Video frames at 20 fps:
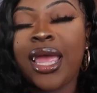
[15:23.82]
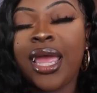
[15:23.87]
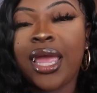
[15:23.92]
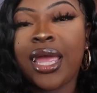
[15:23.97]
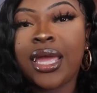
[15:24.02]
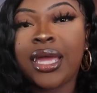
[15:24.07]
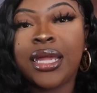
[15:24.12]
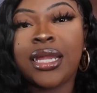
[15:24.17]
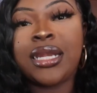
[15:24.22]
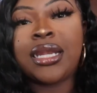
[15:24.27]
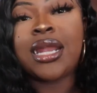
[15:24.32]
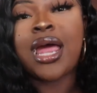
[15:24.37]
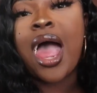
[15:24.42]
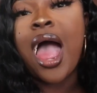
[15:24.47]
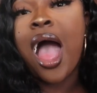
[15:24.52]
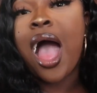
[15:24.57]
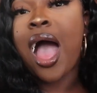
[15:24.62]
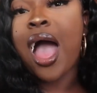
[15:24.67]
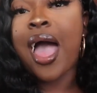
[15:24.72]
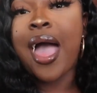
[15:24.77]
and
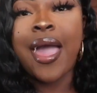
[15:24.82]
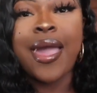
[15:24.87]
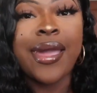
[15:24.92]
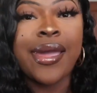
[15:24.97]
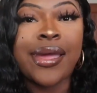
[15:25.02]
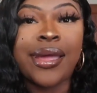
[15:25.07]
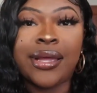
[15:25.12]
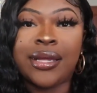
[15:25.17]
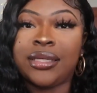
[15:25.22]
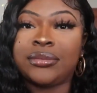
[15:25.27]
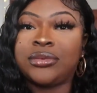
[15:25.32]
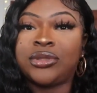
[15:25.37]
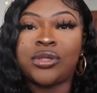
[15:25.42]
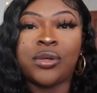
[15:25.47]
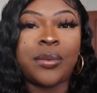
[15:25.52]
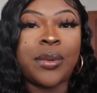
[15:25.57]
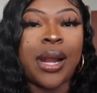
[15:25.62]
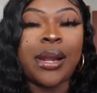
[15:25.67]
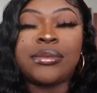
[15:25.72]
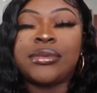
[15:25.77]
I am
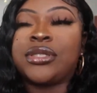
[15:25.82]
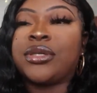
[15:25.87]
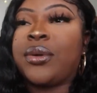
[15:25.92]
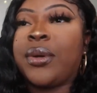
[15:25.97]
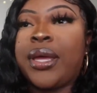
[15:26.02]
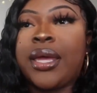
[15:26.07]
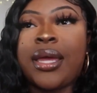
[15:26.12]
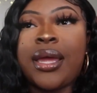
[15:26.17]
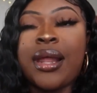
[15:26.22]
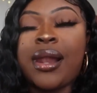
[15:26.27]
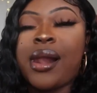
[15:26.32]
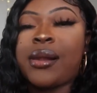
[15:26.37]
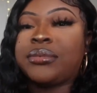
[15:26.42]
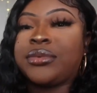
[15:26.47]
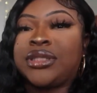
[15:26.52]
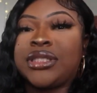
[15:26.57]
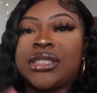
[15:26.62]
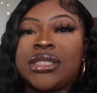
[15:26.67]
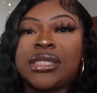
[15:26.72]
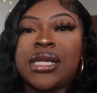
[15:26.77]
doing what I'm doing and
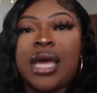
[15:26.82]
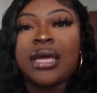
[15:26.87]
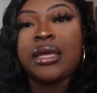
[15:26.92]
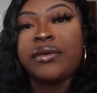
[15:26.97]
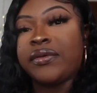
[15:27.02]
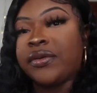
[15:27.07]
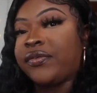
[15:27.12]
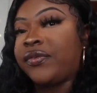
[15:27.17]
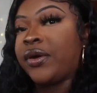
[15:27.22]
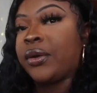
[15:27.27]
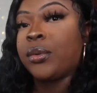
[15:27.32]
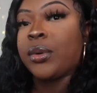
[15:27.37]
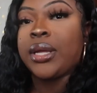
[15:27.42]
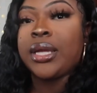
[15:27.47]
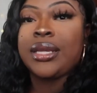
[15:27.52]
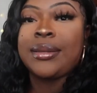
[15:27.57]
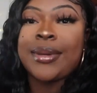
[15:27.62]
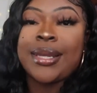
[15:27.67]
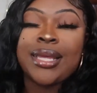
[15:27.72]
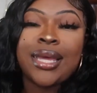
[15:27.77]
I'm just not giving a fuck what
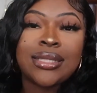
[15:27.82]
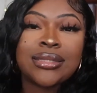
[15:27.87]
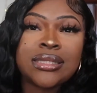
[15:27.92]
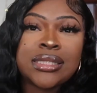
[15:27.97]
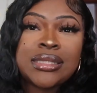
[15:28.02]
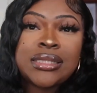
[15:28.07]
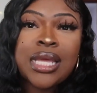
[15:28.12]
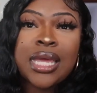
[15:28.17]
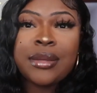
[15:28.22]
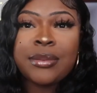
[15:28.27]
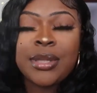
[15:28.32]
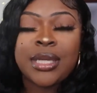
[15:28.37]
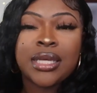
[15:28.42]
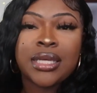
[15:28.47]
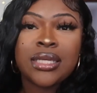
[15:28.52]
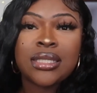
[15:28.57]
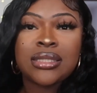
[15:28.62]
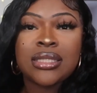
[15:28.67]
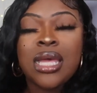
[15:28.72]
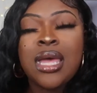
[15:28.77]
anybody has to say,
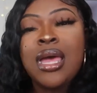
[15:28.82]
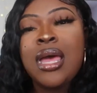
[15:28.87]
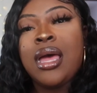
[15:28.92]
because